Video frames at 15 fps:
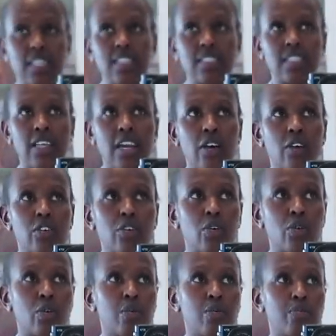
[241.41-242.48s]
Yesterday I got
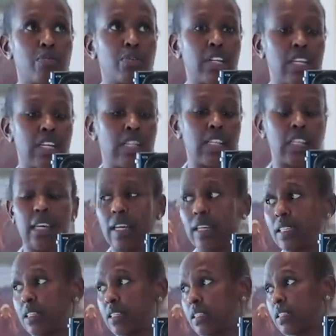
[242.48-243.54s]
home pretty
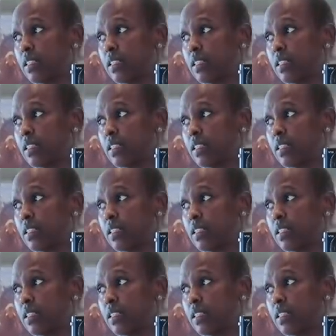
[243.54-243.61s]
late.